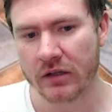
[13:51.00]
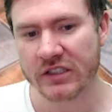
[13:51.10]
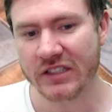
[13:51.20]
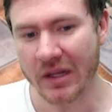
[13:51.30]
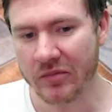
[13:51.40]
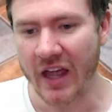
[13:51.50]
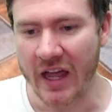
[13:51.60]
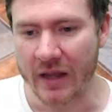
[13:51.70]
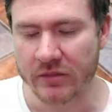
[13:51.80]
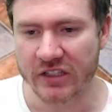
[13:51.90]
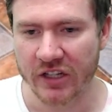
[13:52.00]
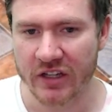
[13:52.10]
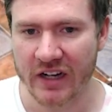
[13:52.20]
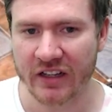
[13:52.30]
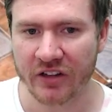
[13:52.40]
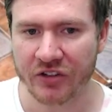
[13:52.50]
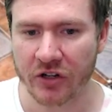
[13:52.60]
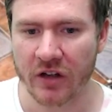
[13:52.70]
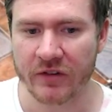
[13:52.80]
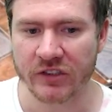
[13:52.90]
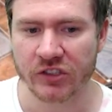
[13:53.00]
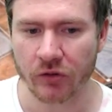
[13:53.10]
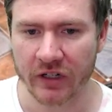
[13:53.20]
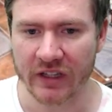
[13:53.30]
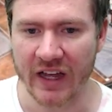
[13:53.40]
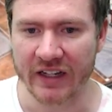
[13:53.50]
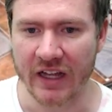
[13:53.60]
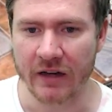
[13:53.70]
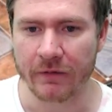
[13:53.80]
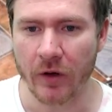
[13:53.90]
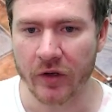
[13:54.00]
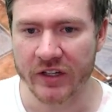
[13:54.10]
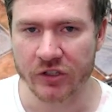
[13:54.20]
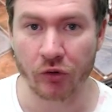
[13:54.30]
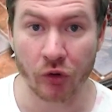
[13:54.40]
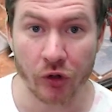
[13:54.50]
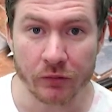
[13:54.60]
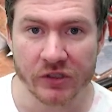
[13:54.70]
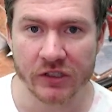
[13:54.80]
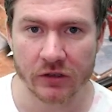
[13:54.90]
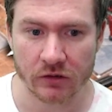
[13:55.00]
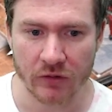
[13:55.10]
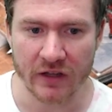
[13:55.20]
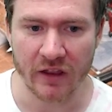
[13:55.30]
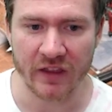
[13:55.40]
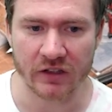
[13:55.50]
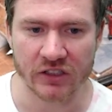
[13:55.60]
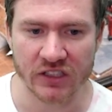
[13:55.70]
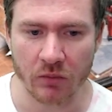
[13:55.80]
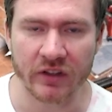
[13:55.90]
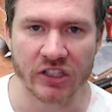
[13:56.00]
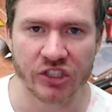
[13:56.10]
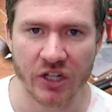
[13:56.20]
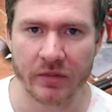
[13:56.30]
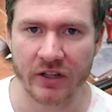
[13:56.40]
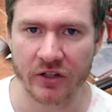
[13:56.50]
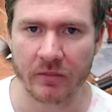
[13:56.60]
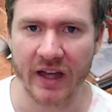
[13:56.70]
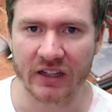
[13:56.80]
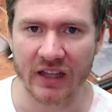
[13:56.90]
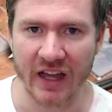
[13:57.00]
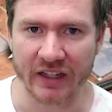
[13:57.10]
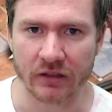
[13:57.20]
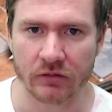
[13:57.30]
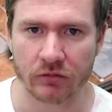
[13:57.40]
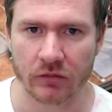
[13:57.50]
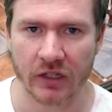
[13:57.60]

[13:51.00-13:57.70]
sometimes it's a good idea to turn it off in storyline and focus groups rather than someone that's jumping in your back line.